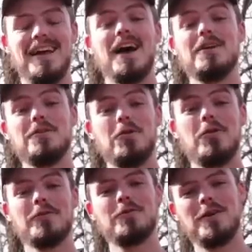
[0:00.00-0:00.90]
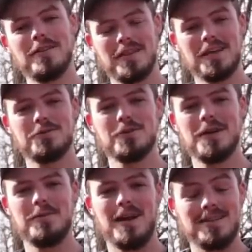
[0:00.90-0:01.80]
Hello everyone, thanks for
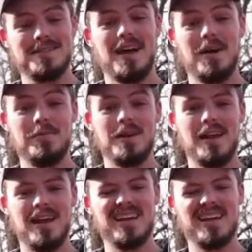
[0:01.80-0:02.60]
coming outside today.